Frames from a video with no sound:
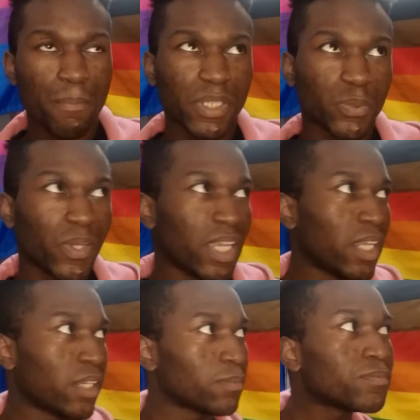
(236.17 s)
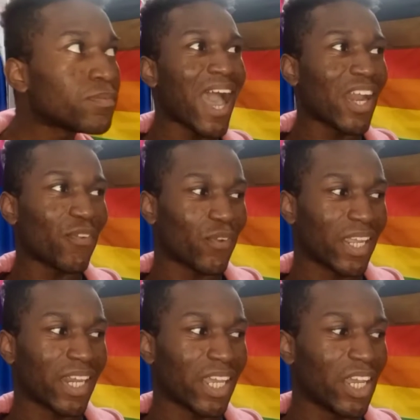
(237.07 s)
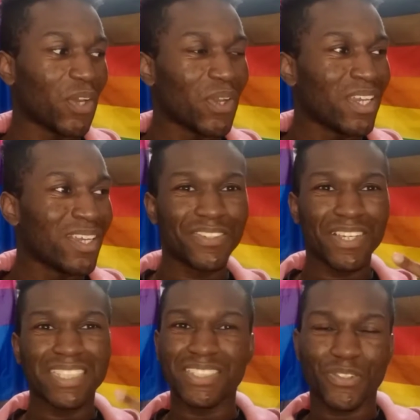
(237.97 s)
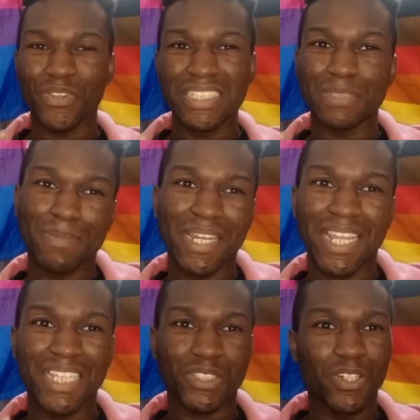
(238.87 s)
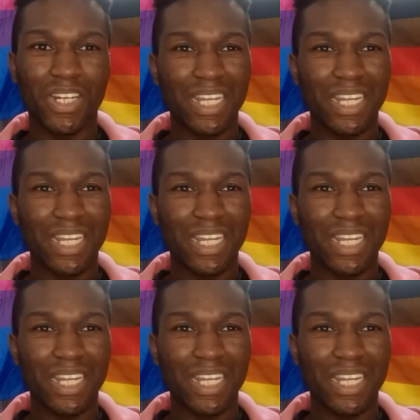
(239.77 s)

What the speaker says: between, I don't freaking know, doing a degree in Spanish or